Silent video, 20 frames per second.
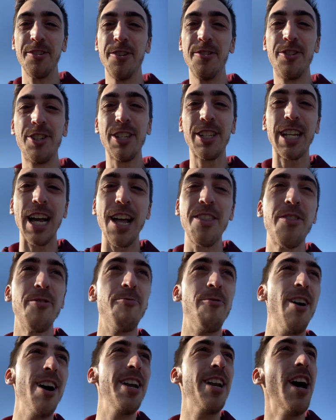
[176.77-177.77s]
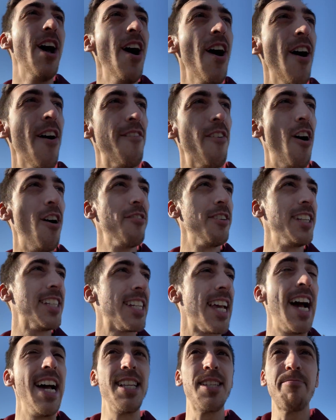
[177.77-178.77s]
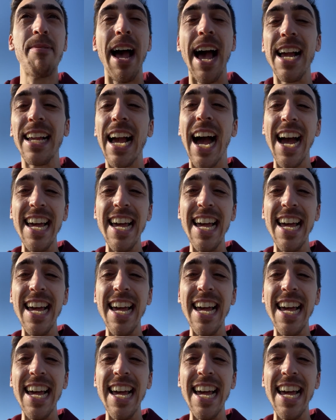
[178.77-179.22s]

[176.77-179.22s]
So just got the one Evolving Skies pack.